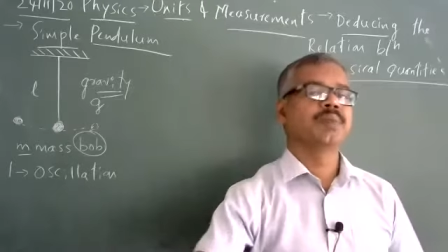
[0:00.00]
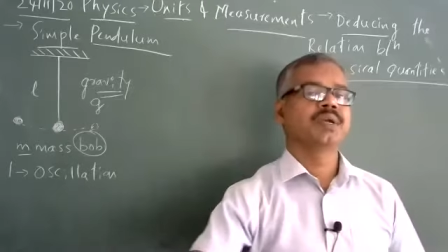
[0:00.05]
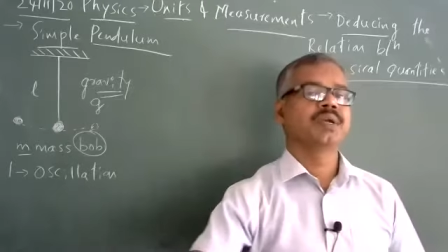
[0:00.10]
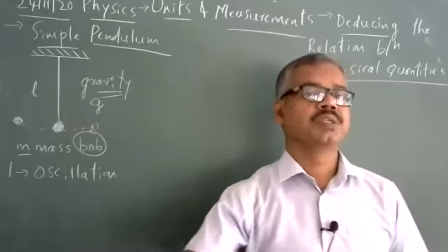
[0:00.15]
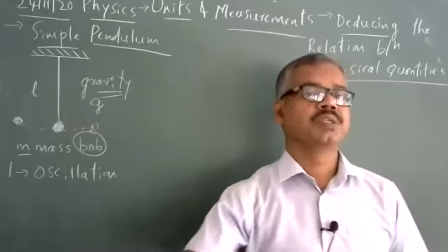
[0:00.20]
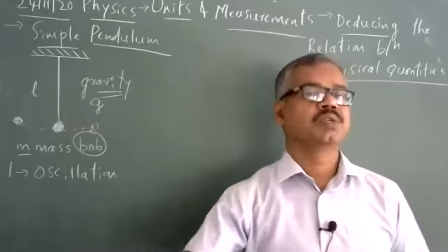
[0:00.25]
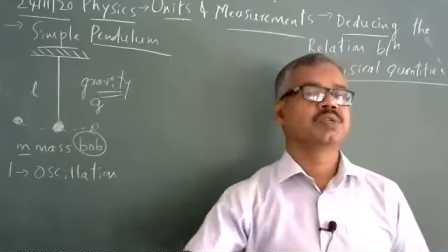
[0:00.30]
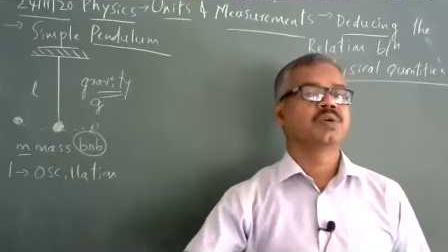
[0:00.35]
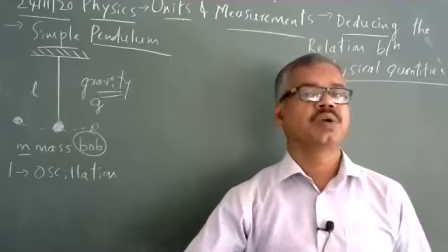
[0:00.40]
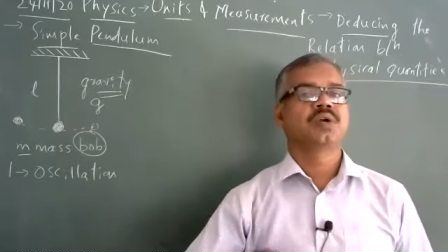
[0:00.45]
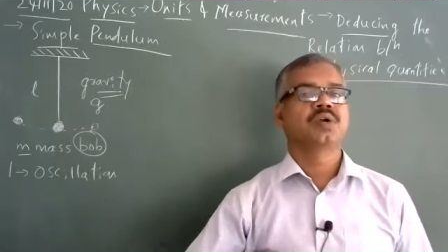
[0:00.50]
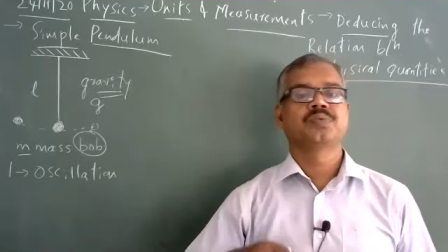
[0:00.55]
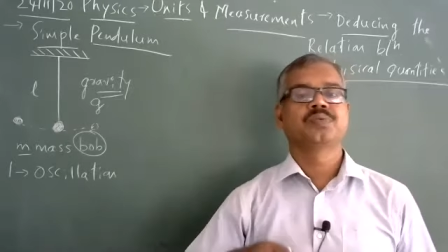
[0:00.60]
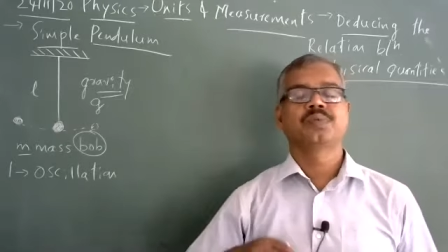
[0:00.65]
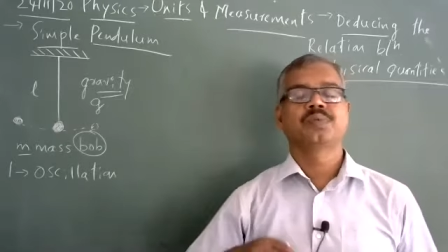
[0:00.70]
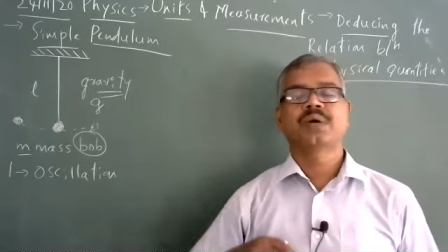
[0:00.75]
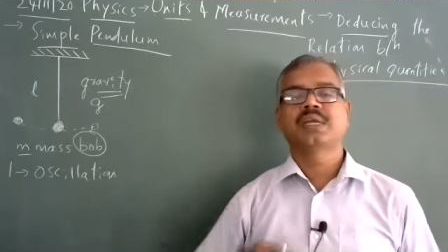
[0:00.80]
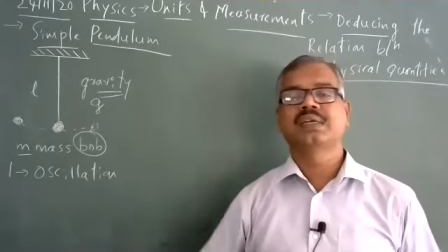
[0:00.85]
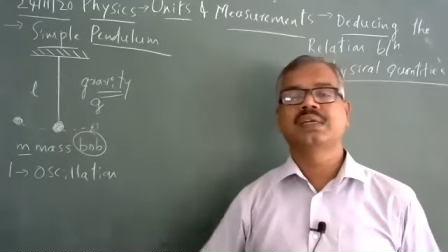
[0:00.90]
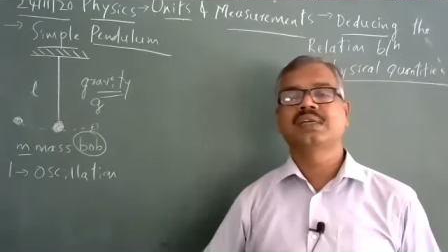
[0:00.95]
It is called
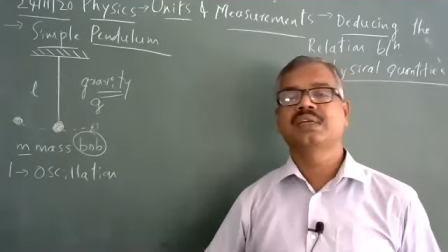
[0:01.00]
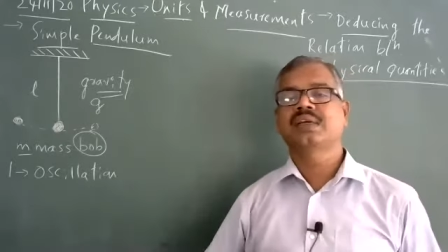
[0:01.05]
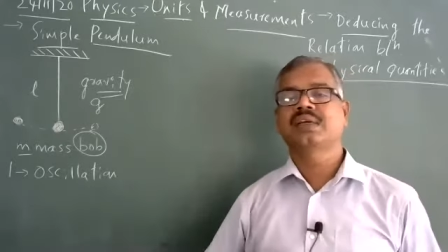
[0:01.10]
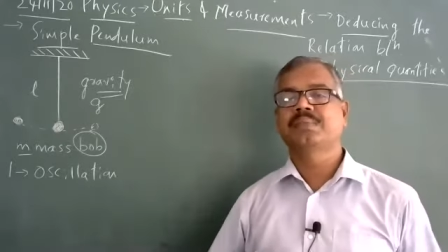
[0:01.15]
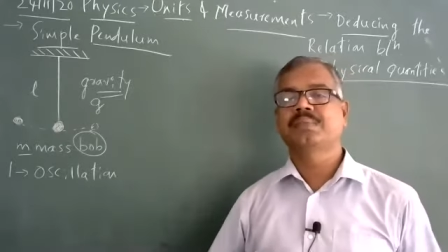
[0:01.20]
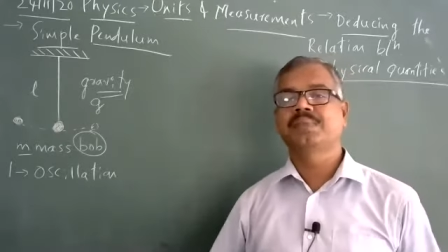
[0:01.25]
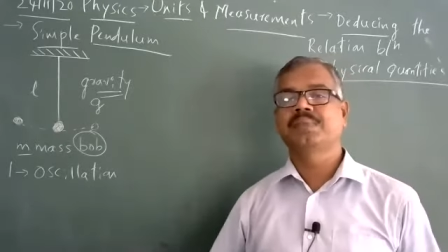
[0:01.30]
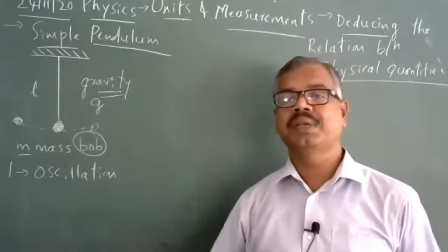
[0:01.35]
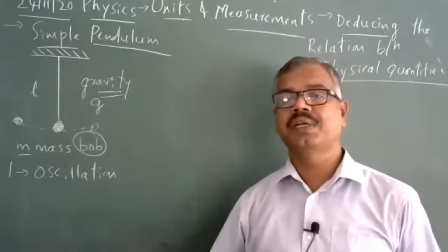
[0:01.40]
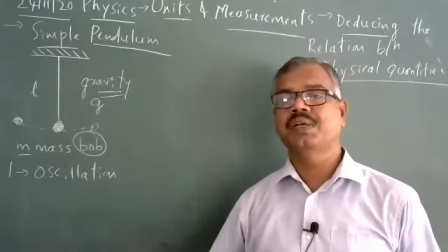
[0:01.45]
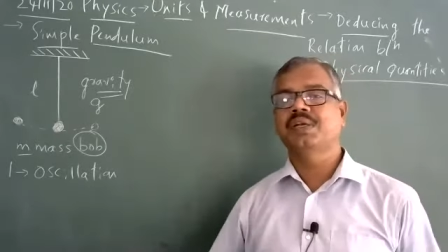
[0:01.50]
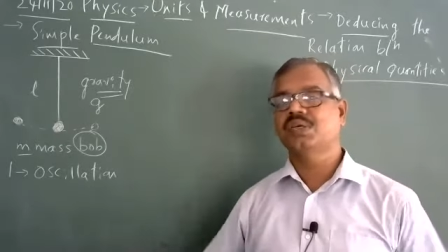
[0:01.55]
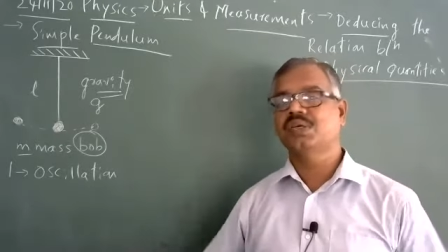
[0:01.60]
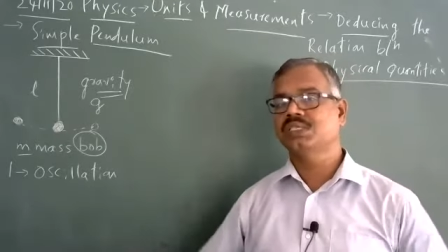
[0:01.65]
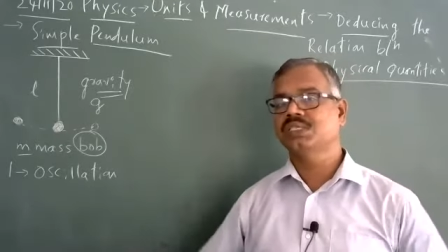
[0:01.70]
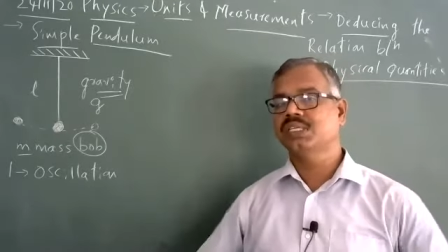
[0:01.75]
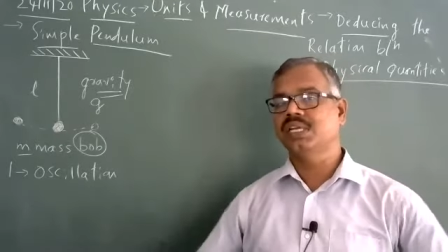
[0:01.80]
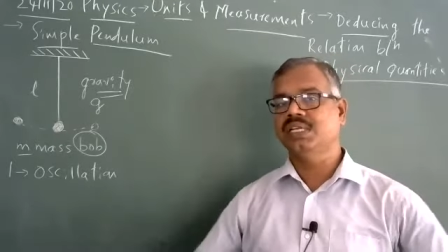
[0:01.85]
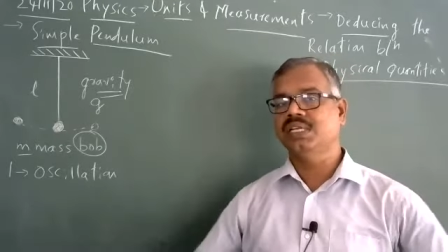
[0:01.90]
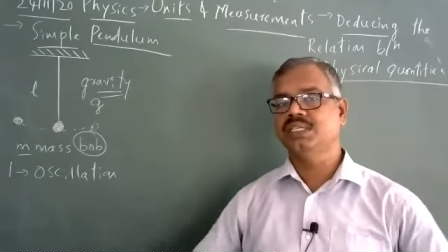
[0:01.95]
one complete
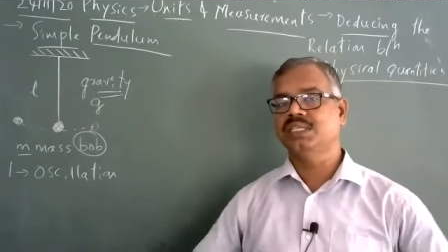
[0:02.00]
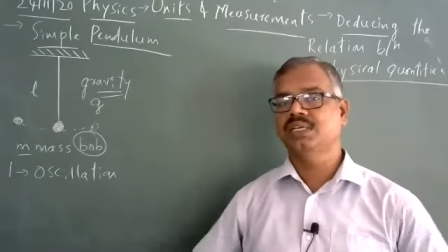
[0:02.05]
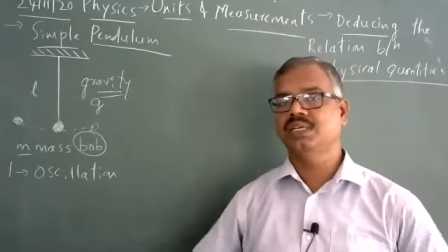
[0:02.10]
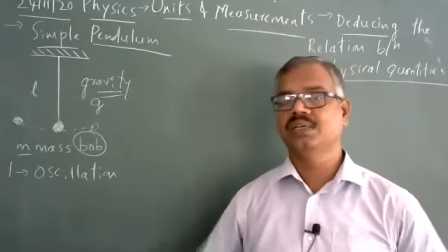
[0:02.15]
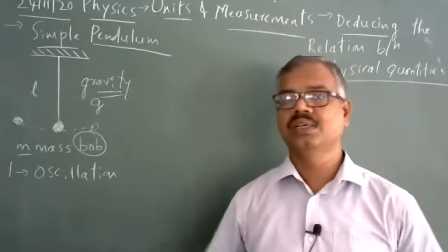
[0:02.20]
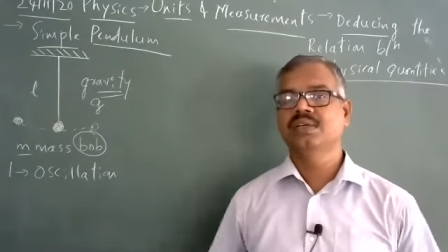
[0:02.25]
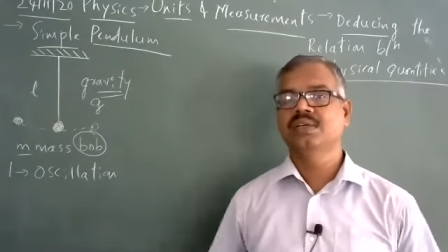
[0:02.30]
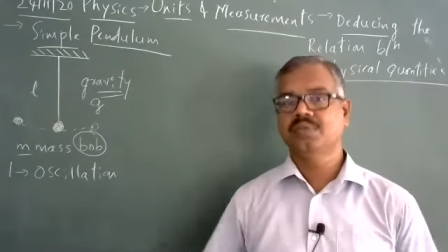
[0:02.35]
oscillation.